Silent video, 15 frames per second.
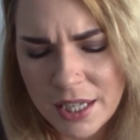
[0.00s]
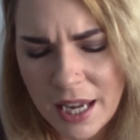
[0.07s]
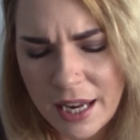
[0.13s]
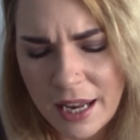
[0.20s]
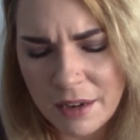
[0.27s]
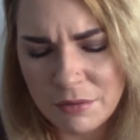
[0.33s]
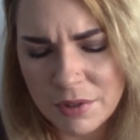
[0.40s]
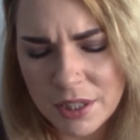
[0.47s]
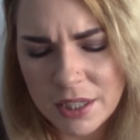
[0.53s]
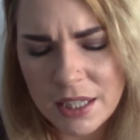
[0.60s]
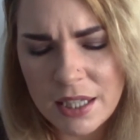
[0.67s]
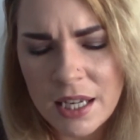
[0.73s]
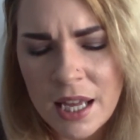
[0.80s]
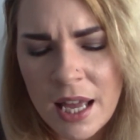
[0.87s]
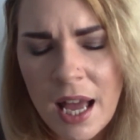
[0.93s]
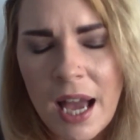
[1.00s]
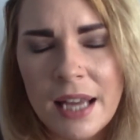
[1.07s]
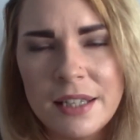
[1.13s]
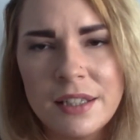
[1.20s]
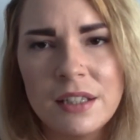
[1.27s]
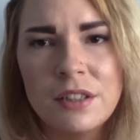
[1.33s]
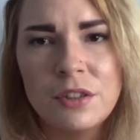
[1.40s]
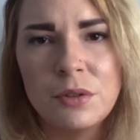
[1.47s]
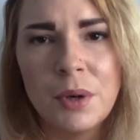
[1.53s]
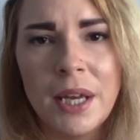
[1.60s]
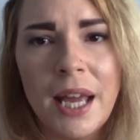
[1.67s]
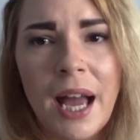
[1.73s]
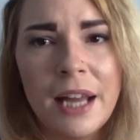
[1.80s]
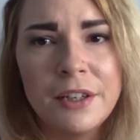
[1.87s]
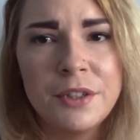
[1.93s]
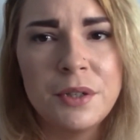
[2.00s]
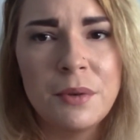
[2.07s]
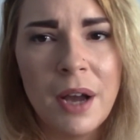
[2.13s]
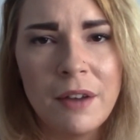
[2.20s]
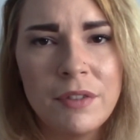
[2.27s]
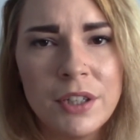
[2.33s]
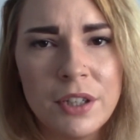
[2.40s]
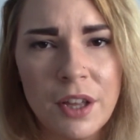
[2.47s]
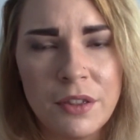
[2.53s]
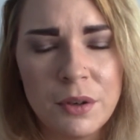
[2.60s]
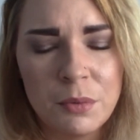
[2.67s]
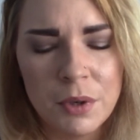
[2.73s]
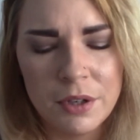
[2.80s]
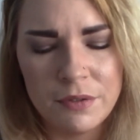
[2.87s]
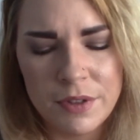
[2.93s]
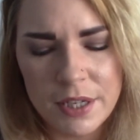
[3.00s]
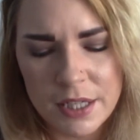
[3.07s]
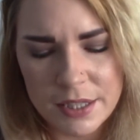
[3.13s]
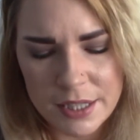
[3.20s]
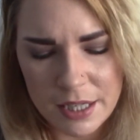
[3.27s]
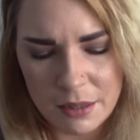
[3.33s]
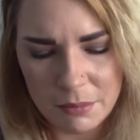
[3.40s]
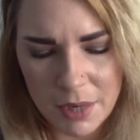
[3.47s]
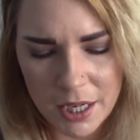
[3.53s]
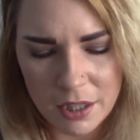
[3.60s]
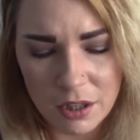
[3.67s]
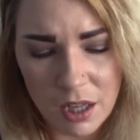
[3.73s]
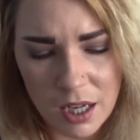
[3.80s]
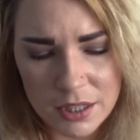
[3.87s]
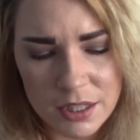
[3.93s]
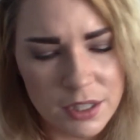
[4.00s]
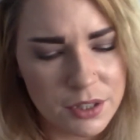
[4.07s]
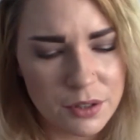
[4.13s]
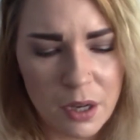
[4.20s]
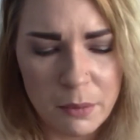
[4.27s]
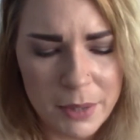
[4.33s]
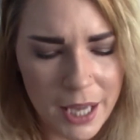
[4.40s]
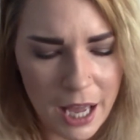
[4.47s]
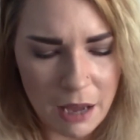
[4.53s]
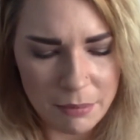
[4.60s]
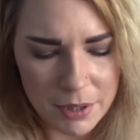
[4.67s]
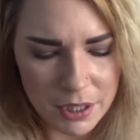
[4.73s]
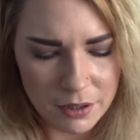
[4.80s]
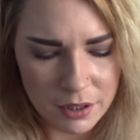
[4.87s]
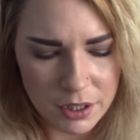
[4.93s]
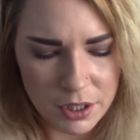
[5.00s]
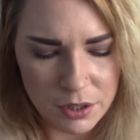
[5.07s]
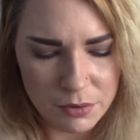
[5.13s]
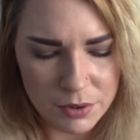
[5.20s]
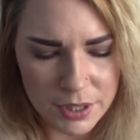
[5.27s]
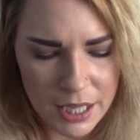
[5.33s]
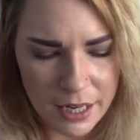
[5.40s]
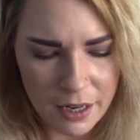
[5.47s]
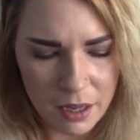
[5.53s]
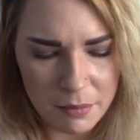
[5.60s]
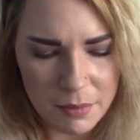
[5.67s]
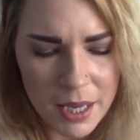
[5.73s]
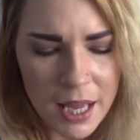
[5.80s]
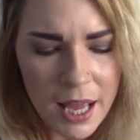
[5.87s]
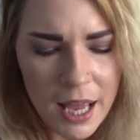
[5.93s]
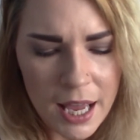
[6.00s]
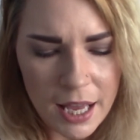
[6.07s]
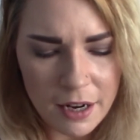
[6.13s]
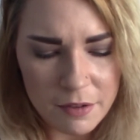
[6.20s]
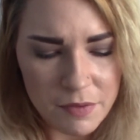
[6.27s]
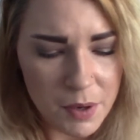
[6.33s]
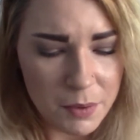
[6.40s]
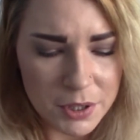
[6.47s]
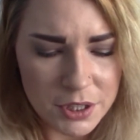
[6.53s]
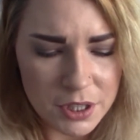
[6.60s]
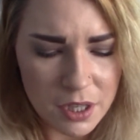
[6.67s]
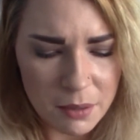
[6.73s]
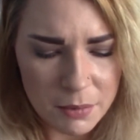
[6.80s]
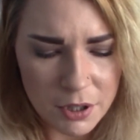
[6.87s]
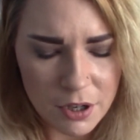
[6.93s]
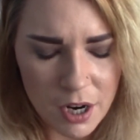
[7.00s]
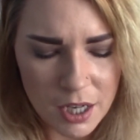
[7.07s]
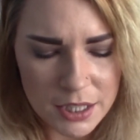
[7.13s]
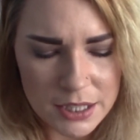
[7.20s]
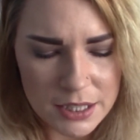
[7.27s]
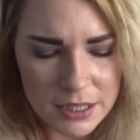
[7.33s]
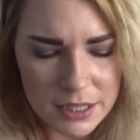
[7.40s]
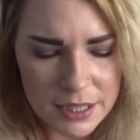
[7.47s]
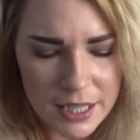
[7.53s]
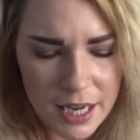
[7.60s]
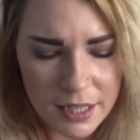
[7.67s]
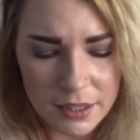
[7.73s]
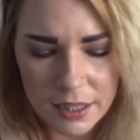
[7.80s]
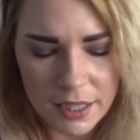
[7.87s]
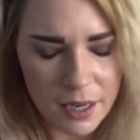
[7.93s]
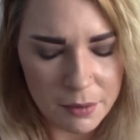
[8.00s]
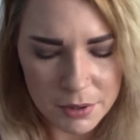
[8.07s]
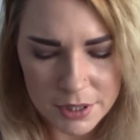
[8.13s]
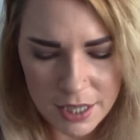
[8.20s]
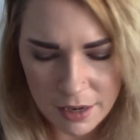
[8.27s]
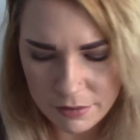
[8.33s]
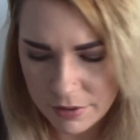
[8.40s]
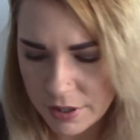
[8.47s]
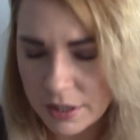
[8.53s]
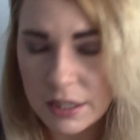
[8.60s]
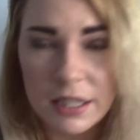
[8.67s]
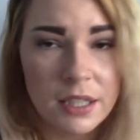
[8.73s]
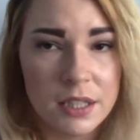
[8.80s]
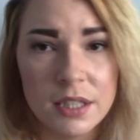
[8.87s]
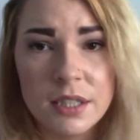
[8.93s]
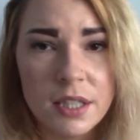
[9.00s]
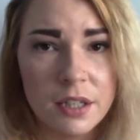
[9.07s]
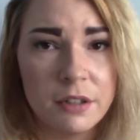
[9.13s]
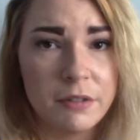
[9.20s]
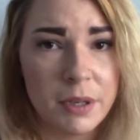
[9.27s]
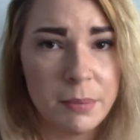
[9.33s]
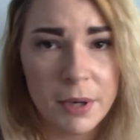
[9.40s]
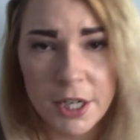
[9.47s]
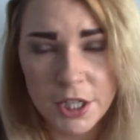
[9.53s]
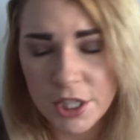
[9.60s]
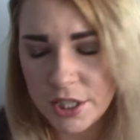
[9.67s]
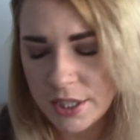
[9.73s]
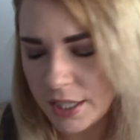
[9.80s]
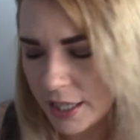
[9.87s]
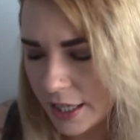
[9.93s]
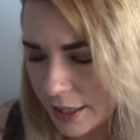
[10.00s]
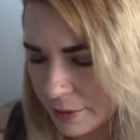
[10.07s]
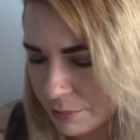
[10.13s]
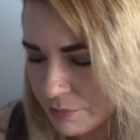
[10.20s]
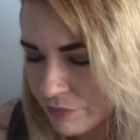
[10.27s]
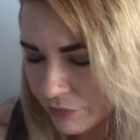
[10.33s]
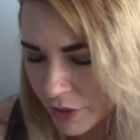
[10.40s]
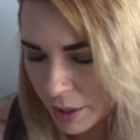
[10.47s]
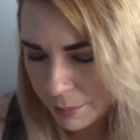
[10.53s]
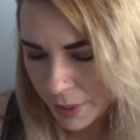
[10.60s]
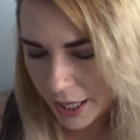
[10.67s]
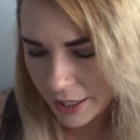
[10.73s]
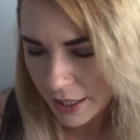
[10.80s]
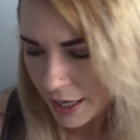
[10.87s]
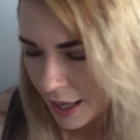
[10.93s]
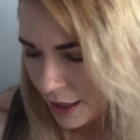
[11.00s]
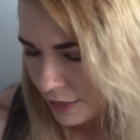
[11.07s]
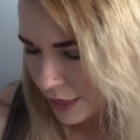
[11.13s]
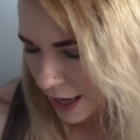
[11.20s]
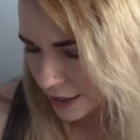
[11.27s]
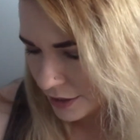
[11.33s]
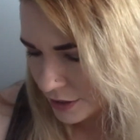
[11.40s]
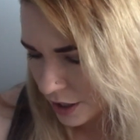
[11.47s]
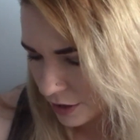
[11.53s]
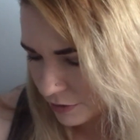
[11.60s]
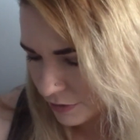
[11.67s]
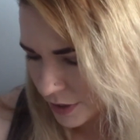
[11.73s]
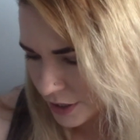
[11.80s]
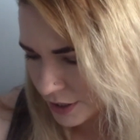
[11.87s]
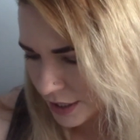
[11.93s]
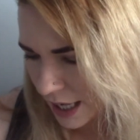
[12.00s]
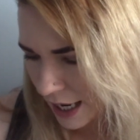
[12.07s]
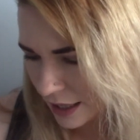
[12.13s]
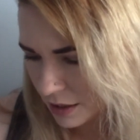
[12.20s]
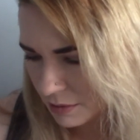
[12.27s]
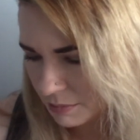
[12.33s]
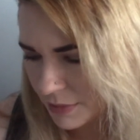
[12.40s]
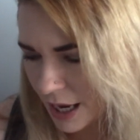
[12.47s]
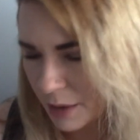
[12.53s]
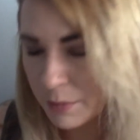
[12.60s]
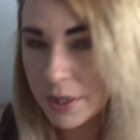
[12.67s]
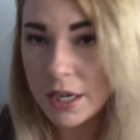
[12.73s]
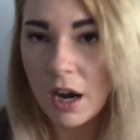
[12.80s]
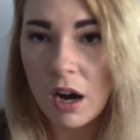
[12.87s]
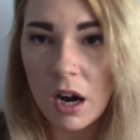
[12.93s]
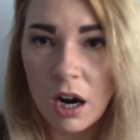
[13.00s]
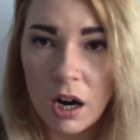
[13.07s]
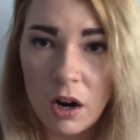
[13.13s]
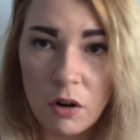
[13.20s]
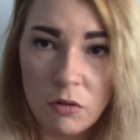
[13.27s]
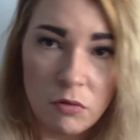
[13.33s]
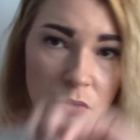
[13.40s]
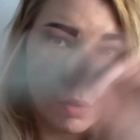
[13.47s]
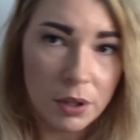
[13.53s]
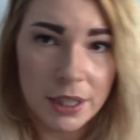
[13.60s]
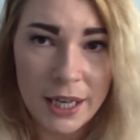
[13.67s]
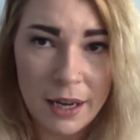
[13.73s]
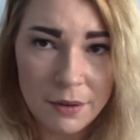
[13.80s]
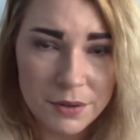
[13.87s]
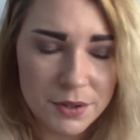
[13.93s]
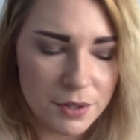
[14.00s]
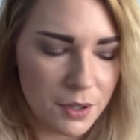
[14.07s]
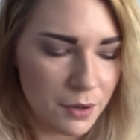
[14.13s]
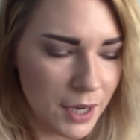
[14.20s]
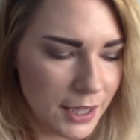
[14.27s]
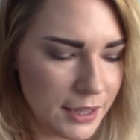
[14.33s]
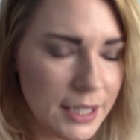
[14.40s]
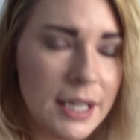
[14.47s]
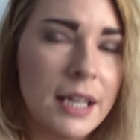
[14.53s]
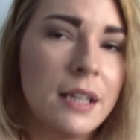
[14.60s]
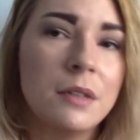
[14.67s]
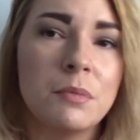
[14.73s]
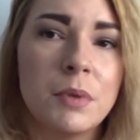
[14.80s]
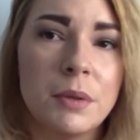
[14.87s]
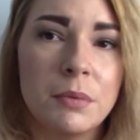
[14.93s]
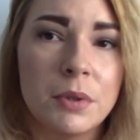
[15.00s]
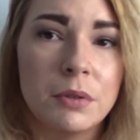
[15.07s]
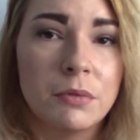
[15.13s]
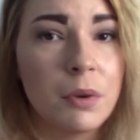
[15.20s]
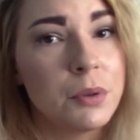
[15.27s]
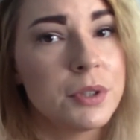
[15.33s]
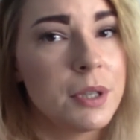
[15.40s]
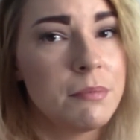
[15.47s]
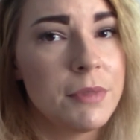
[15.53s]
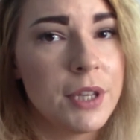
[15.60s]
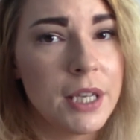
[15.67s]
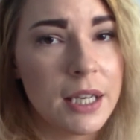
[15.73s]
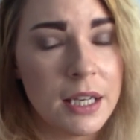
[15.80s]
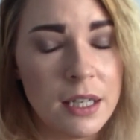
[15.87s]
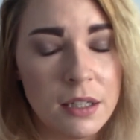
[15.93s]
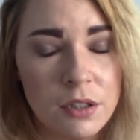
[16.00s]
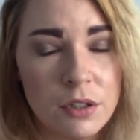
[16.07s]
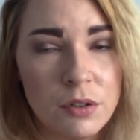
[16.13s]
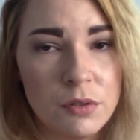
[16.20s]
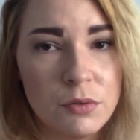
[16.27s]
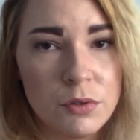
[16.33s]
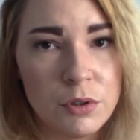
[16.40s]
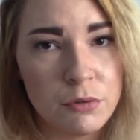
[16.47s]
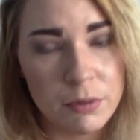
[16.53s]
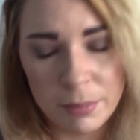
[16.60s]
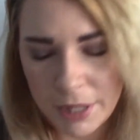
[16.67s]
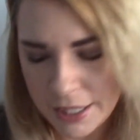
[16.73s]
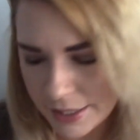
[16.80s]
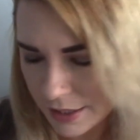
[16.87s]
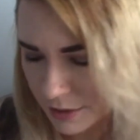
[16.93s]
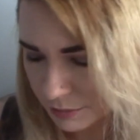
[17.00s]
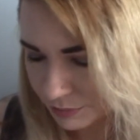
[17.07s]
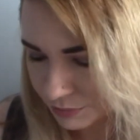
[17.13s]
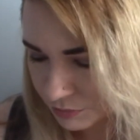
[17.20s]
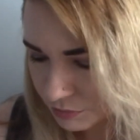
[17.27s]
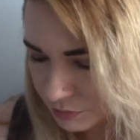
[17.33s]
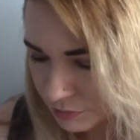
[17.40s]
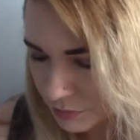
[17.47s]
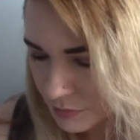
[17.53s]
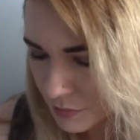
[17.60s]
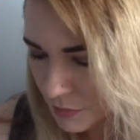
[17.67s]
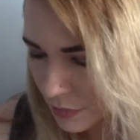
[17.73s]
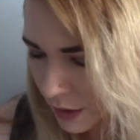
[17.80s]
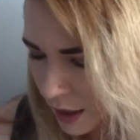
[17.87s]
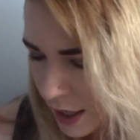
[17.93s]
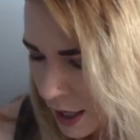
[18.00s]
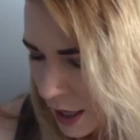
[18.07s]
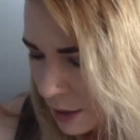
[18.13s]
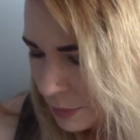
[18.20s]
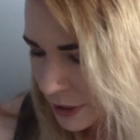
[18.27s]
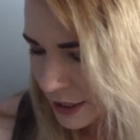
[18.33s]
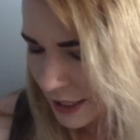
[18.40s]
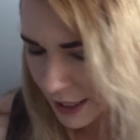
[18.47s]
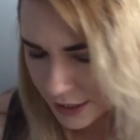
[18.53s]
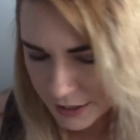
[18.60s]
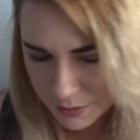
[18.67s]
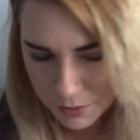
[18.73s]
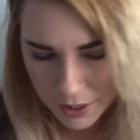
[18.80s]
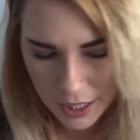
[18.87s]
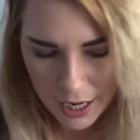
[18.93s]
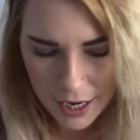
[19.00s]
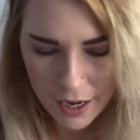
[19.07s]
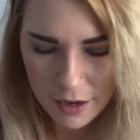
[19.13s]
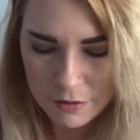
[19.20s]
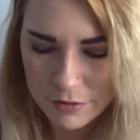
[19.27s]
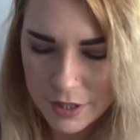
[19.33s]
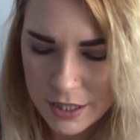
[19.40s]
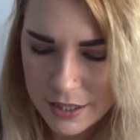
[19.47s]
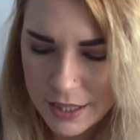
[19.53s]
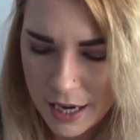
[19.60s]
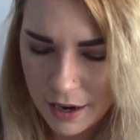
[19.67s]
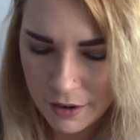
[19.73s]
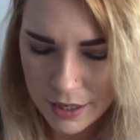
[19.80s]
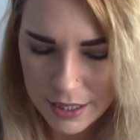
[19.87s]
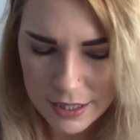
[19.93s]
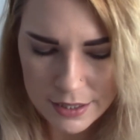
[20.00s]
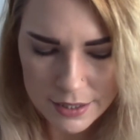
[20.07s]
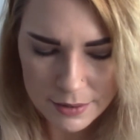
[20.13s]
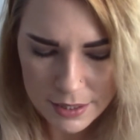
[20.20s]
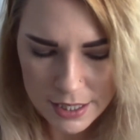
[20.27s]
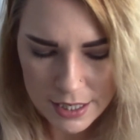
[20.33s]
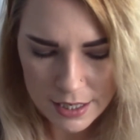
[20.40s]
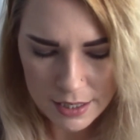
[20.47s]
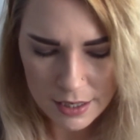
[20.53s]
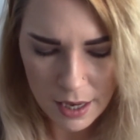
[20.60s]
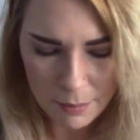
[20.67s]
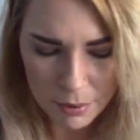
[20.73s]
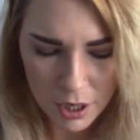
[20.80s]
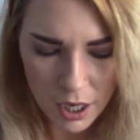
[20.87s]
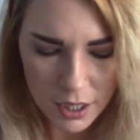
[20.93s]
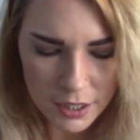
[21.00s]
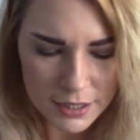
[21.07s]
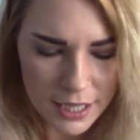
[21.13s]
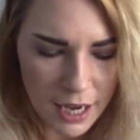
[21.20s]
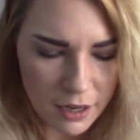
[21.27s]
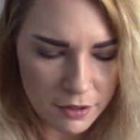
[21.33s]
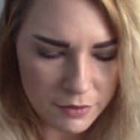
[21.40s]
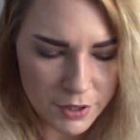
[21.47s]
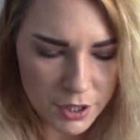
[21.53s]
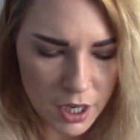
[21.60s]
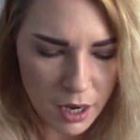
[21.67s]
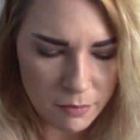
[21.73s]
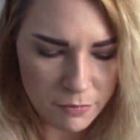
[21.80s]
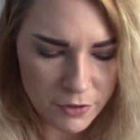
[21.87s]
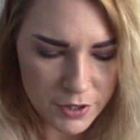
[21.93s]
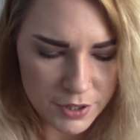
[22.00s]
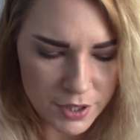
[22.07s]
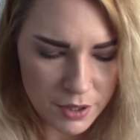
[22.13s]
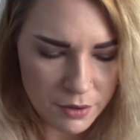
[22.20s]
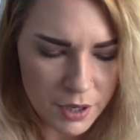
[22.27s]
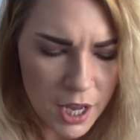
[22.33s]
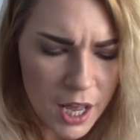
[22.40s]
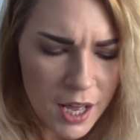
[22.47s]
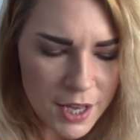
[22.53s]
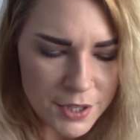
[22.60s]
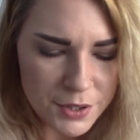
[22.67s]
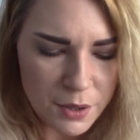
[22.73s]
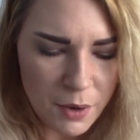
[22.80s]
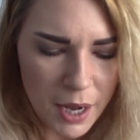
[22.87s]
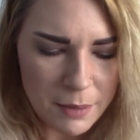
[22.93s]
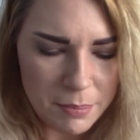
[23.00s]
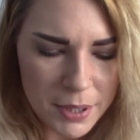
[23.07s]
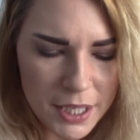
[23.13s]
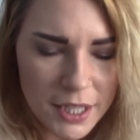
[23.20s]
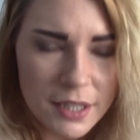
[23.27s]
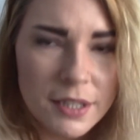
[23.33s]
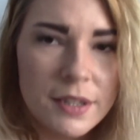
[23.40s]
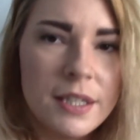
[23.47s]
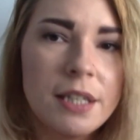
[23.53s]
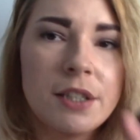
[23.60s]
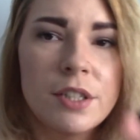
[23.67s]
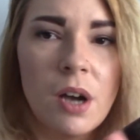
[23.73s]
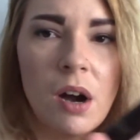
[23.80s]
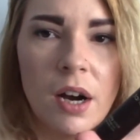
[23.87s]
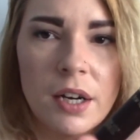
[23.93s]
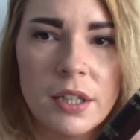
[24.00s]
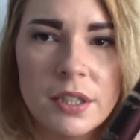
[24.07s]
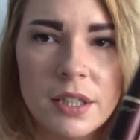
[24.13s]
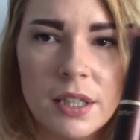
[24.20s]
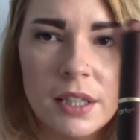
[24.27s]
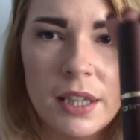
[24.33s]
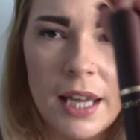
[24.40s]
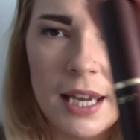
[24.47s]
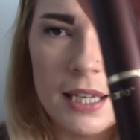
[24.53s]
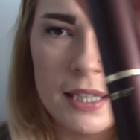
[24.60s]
and I did enjoy it. I do have another one of these in my closet, so I'll be happy to like use that up. And if I was to come across this again, like, I would definitely consider repurchasing it. But that is our first item that we are rolling out. So at the end, we will roll something in new to replace it. But the next one I have written down is a product out of your comfort zone. So I picked the Tarte Clay